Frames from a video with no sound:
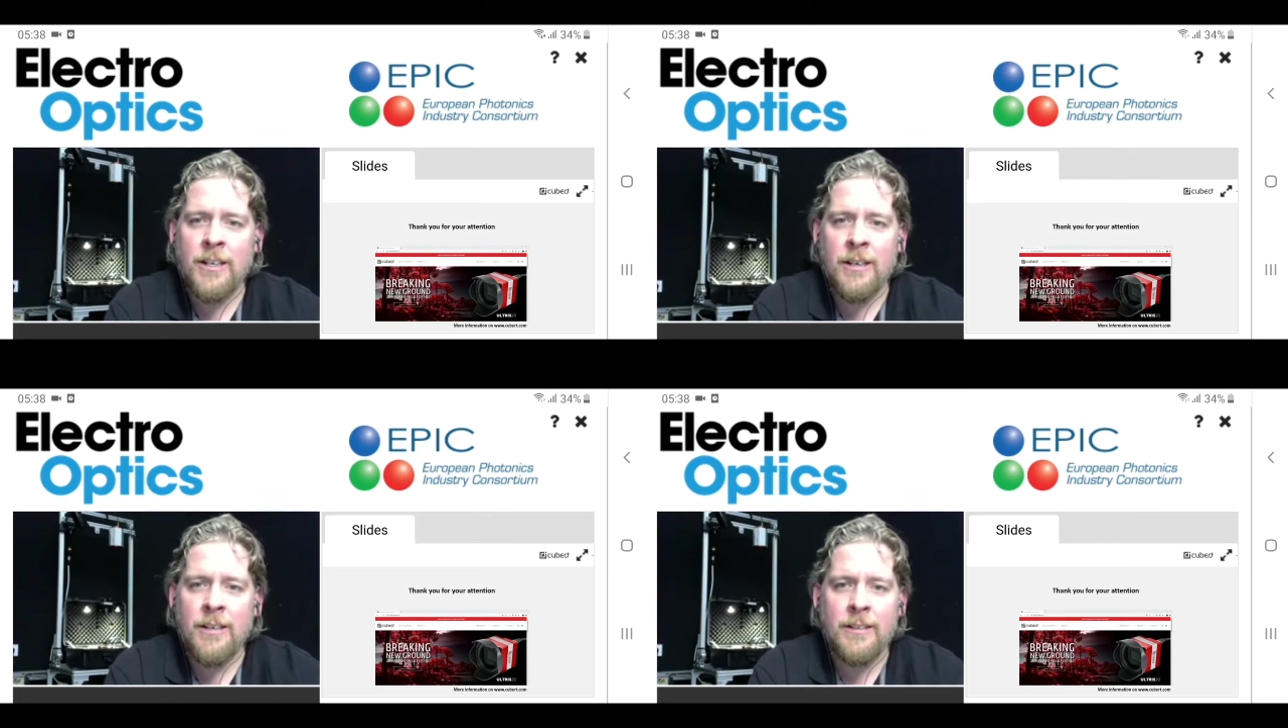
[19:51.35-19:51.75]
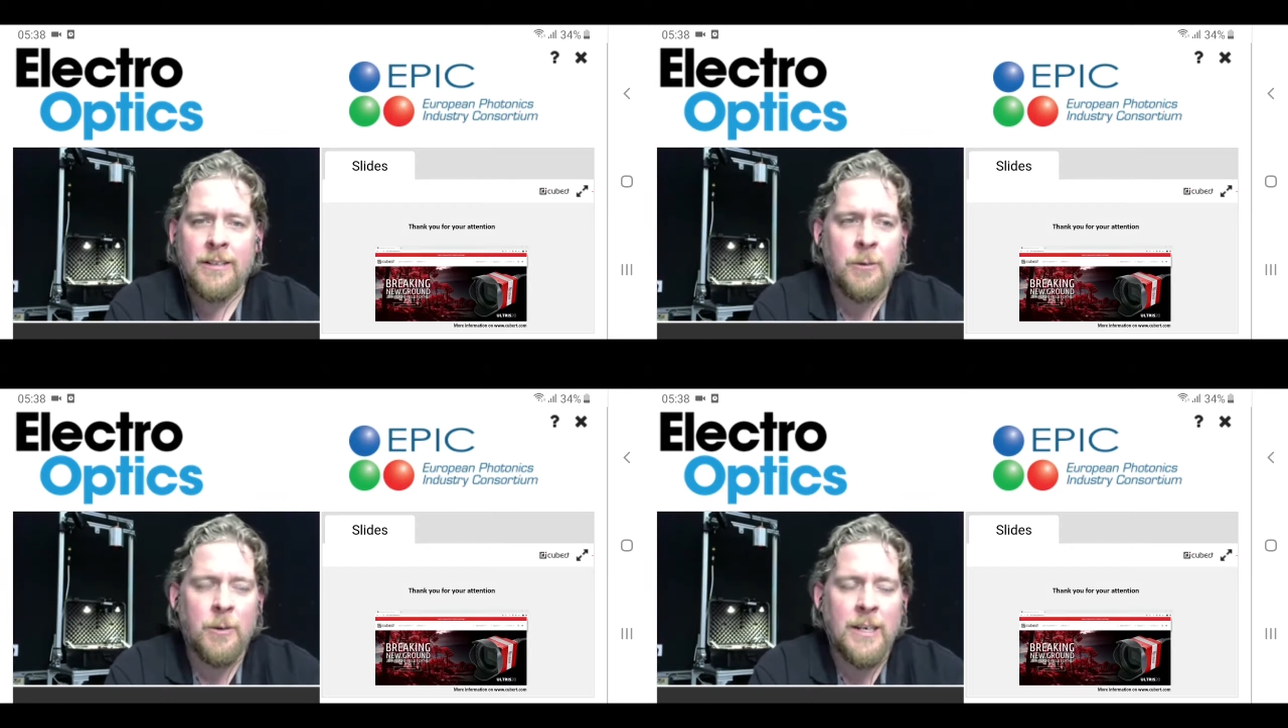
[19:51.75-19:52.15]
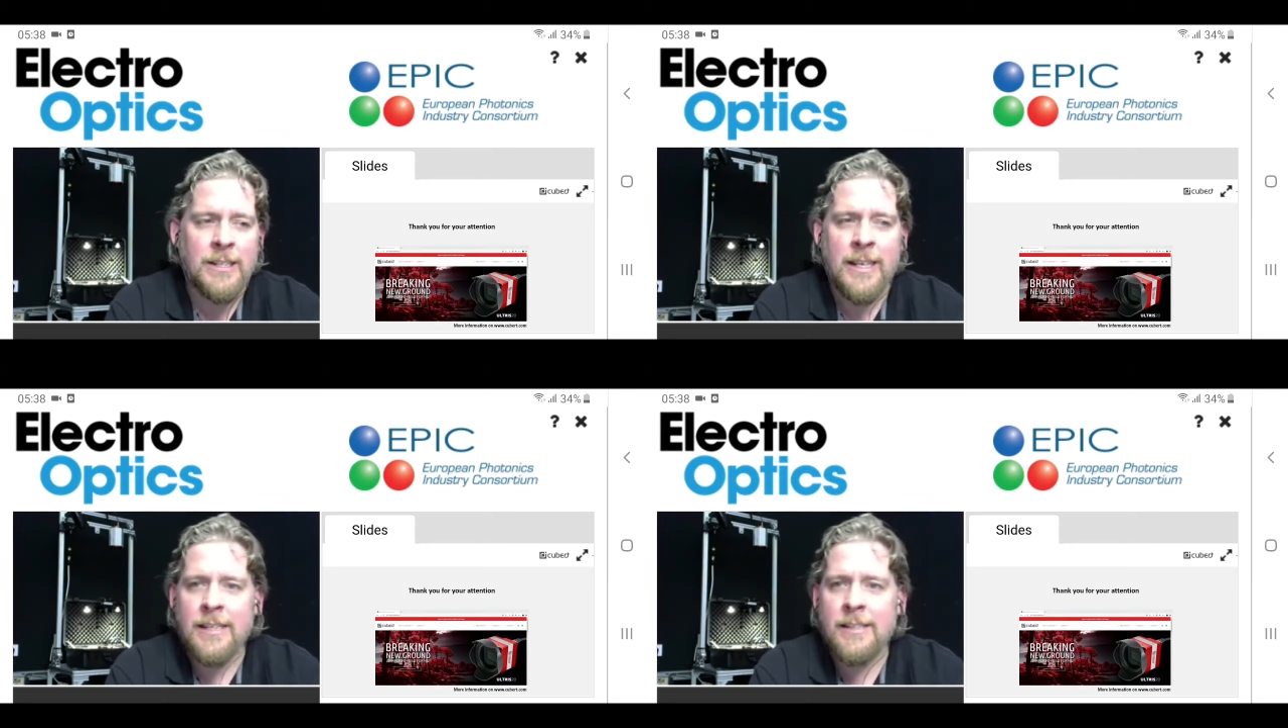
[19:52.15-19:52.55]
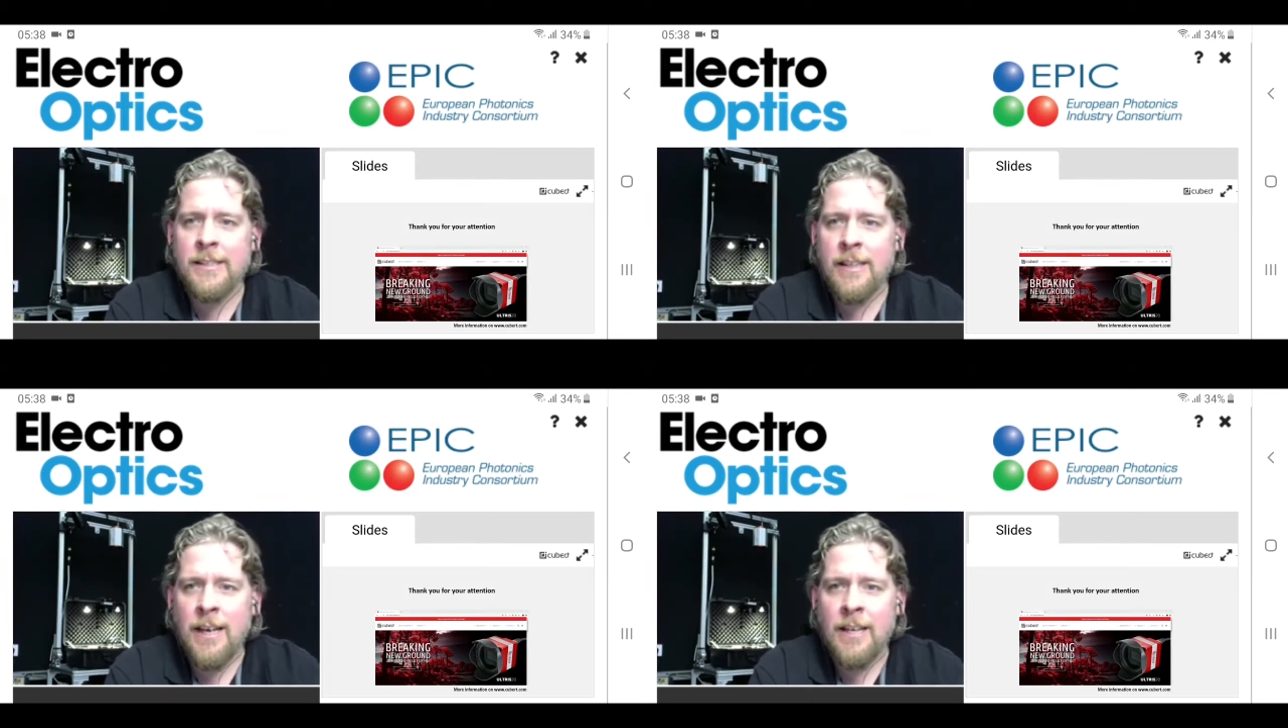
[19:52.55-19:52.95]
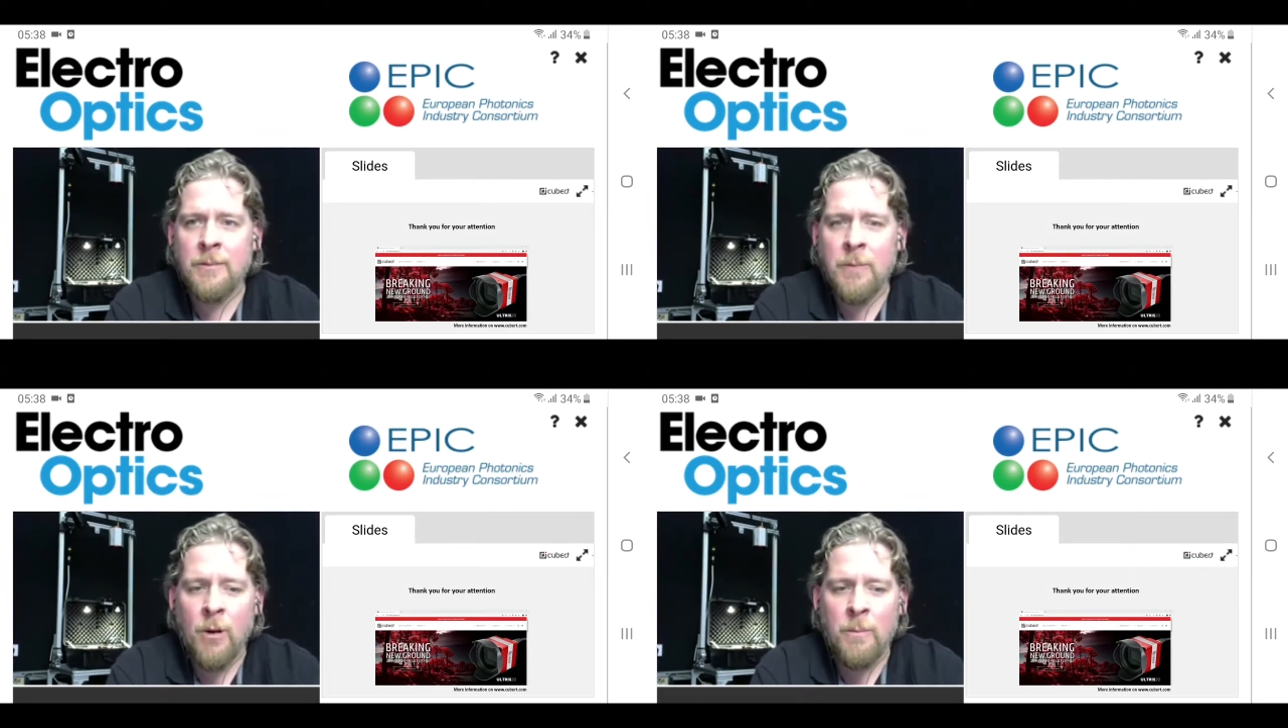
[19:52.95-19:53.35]
The reason is, at the
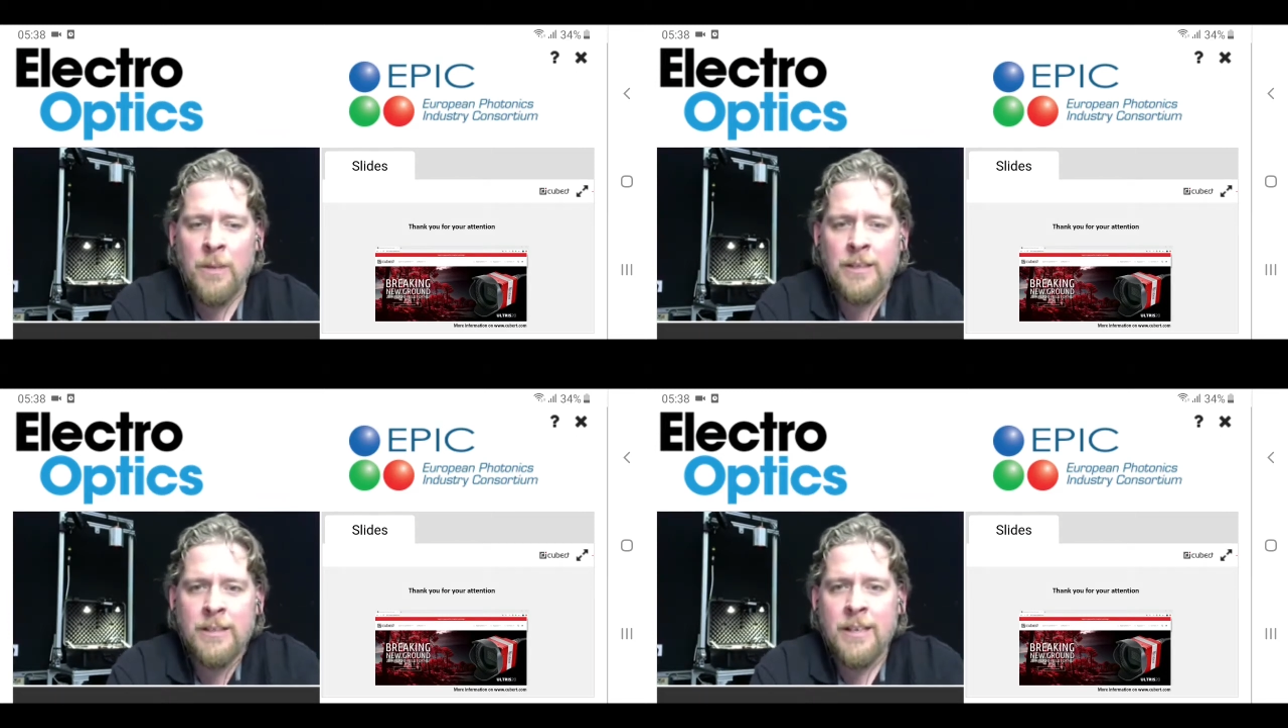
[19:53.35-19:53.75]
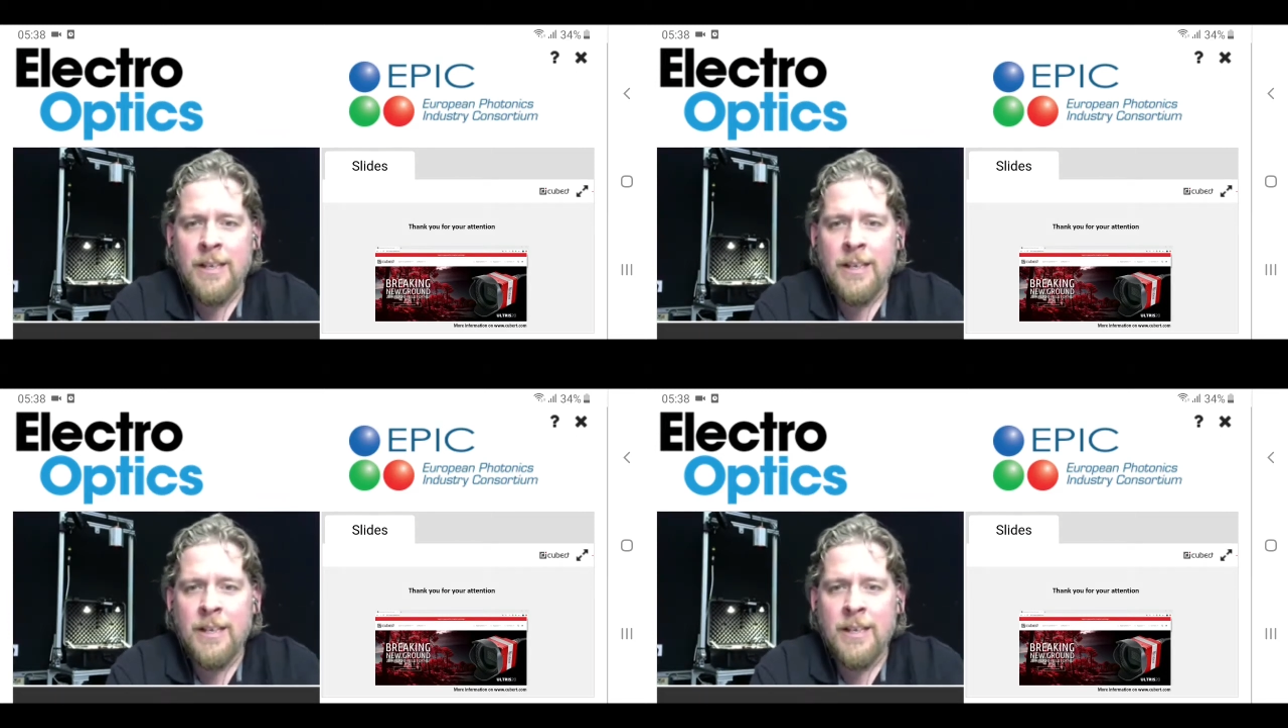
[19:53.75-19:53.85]
moment,